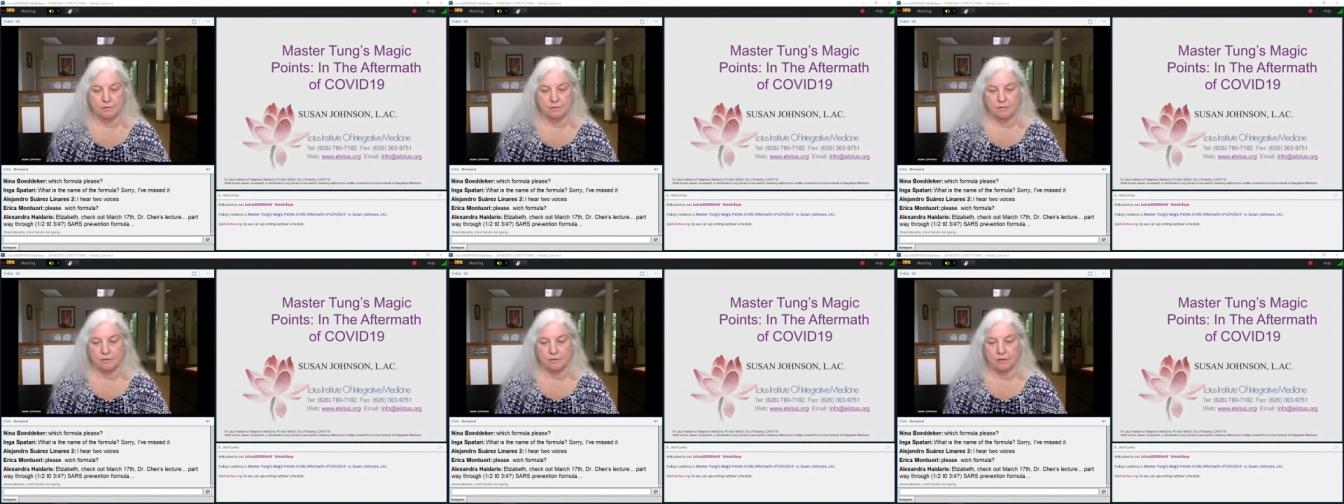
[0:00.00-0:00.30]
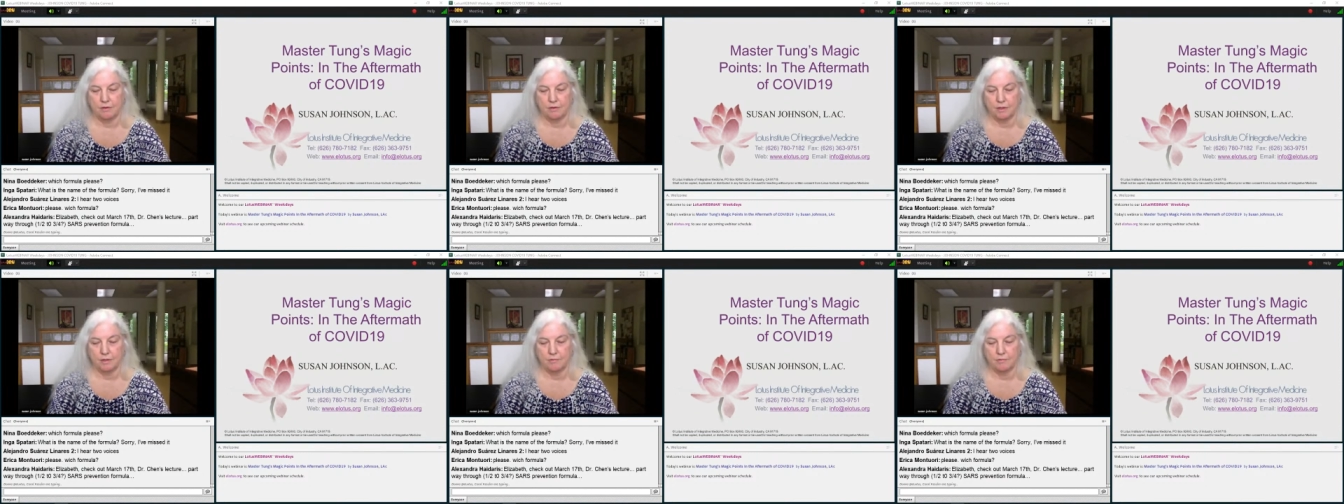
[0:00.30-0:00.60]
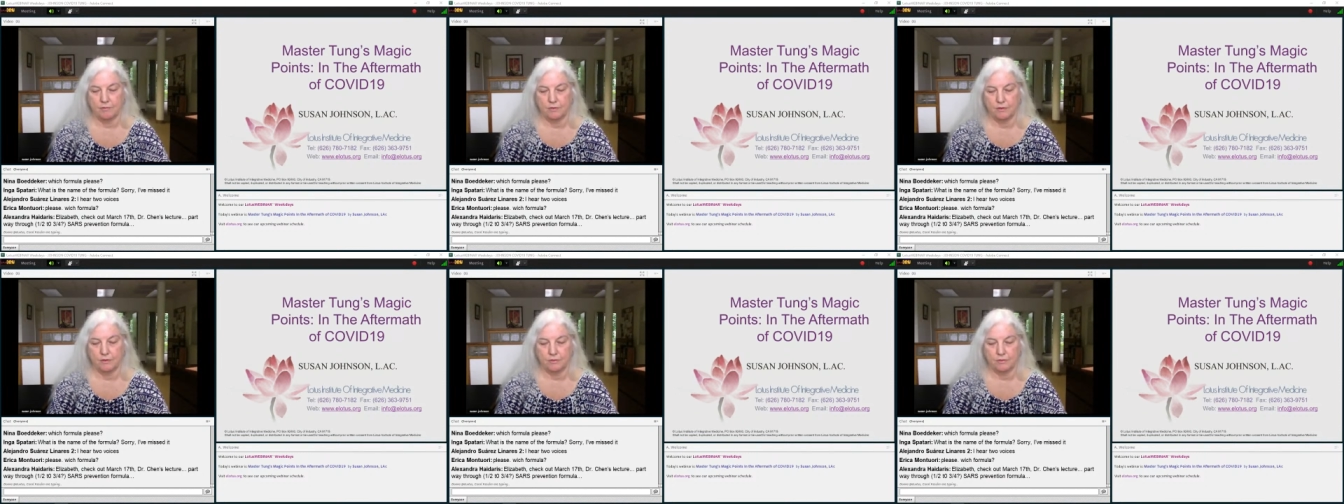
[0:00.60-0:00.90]
sorry,
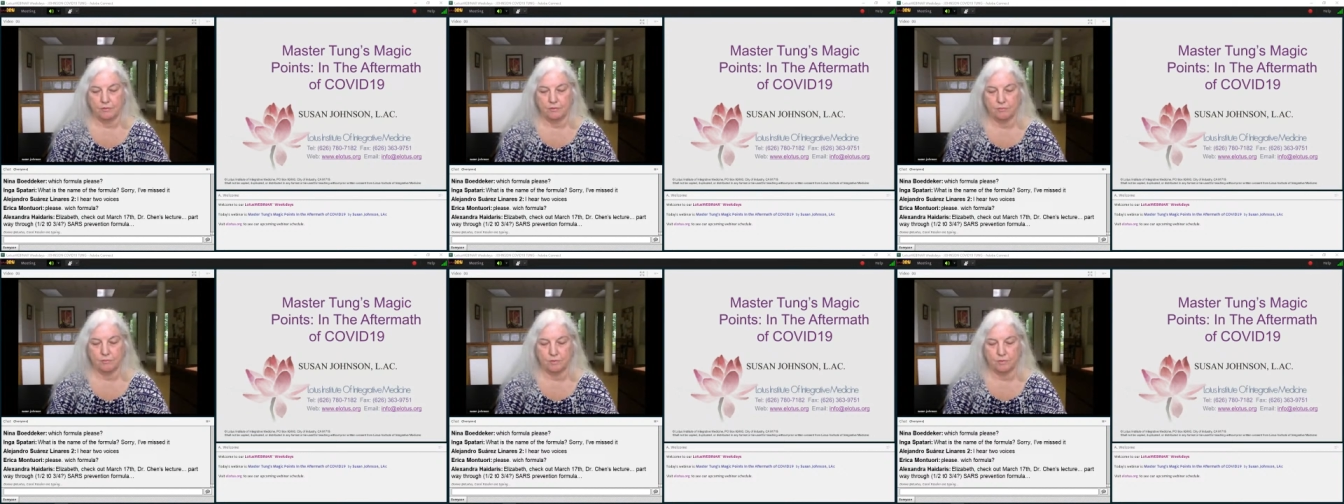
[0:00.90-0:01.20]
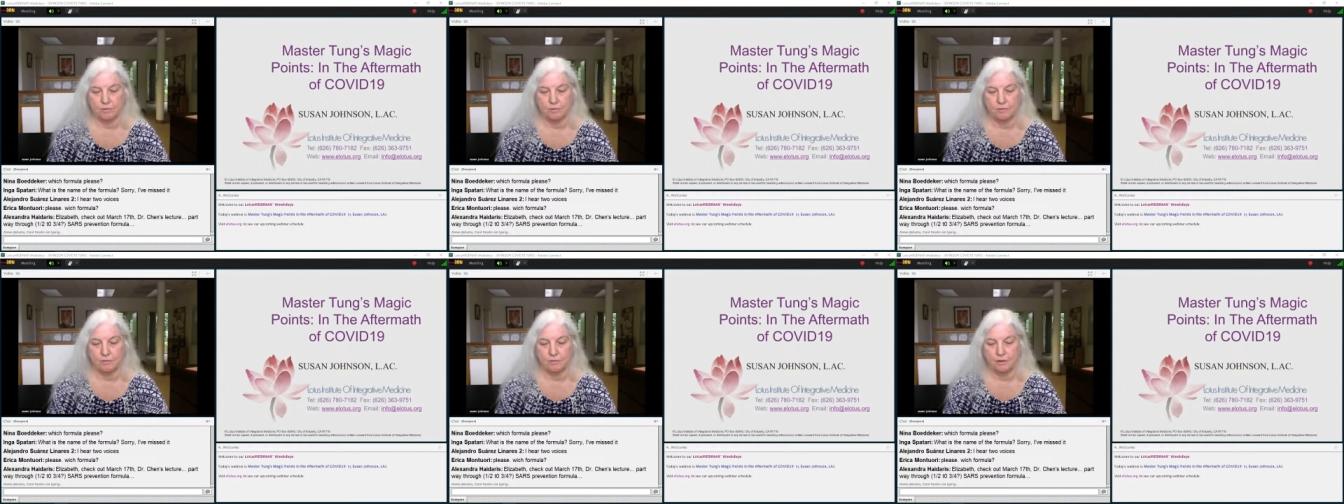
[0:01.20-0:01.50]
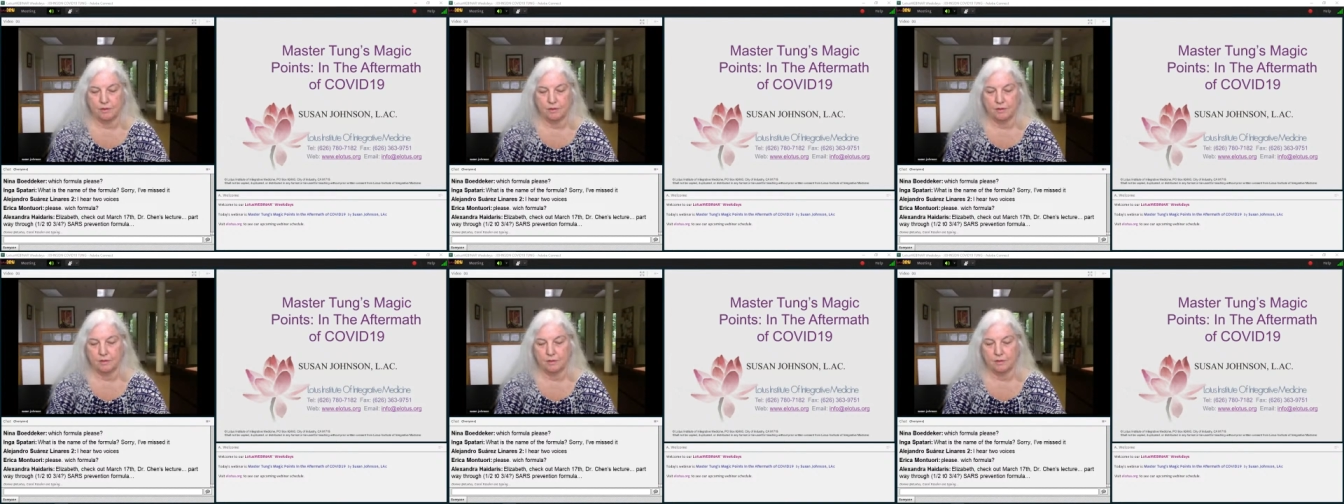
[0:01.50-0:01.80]
folks. One
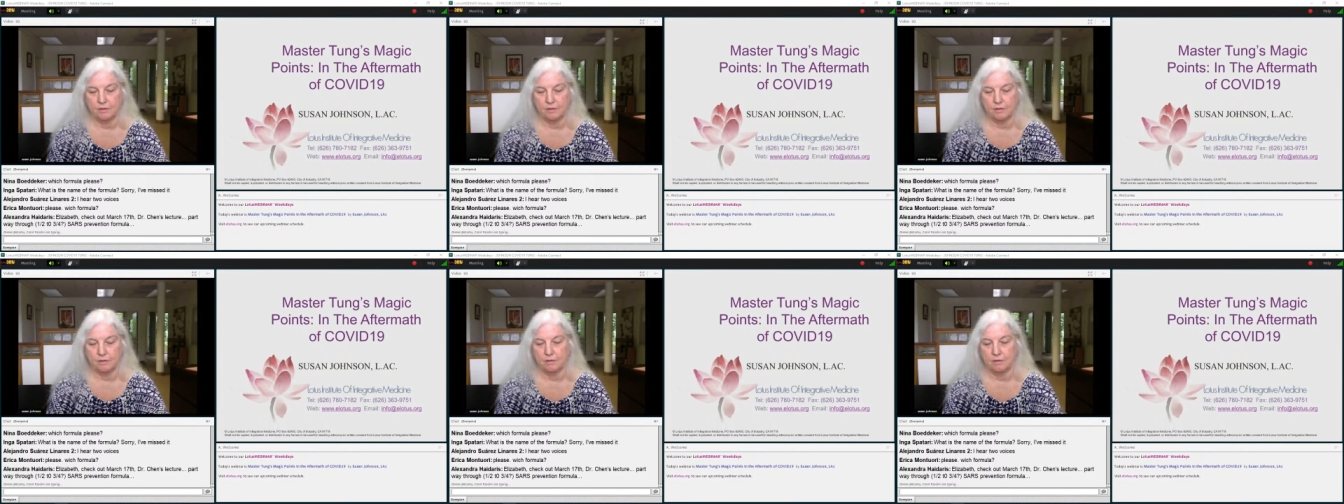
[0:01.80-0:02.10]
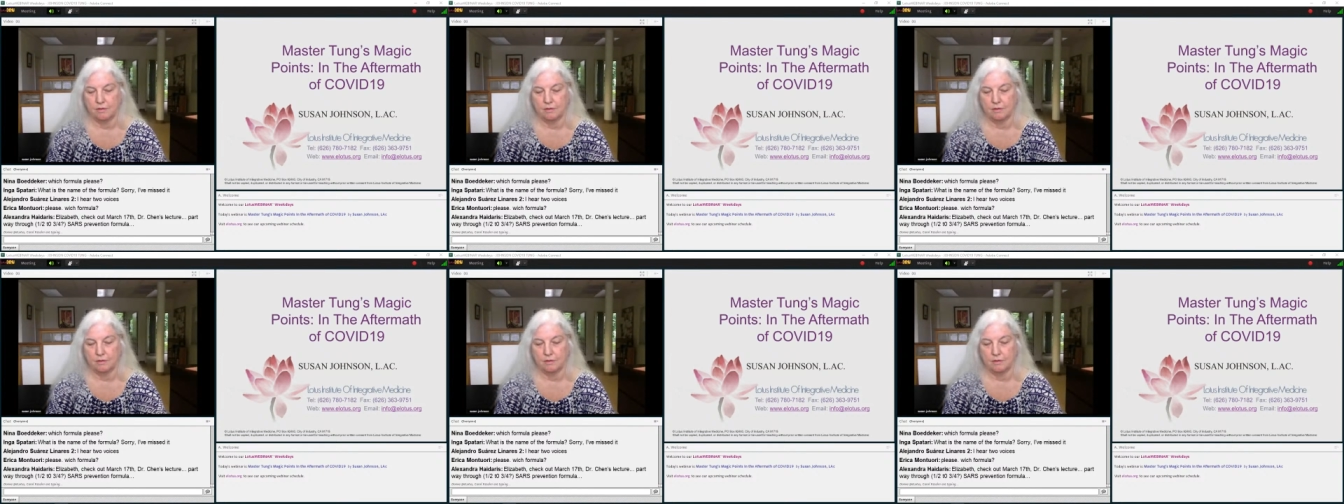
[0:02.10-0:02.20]
second.